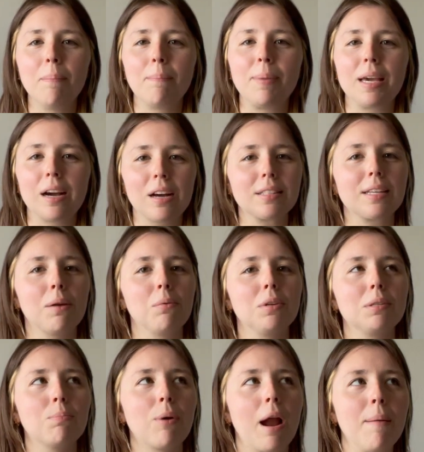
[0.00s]
because I
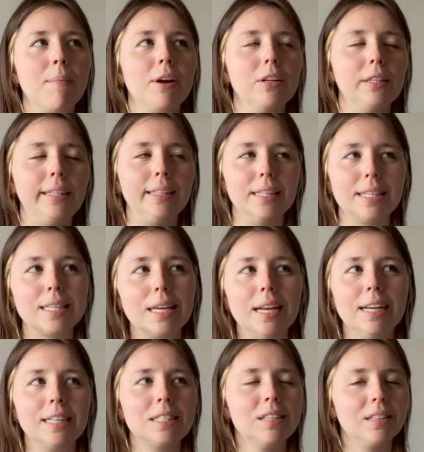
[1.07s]
was primarily
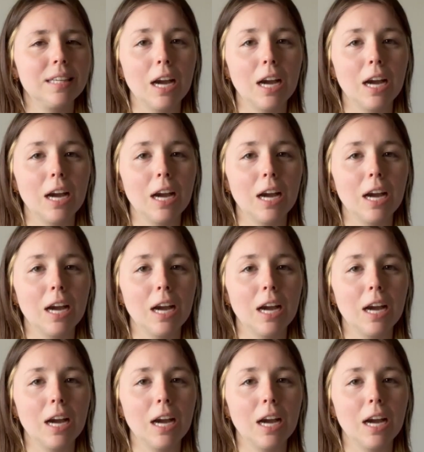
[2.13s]
listening to